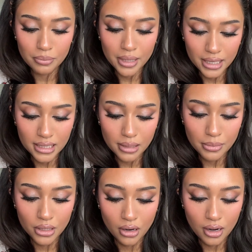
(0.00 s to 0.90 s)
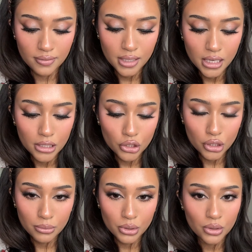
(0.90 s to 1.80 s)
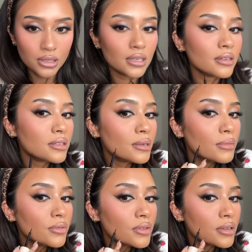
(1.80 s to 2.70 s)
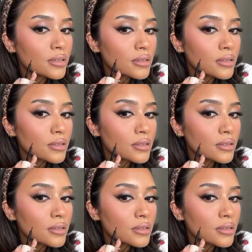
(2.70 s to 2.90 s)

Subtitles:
pissing me off, so I'm using some of this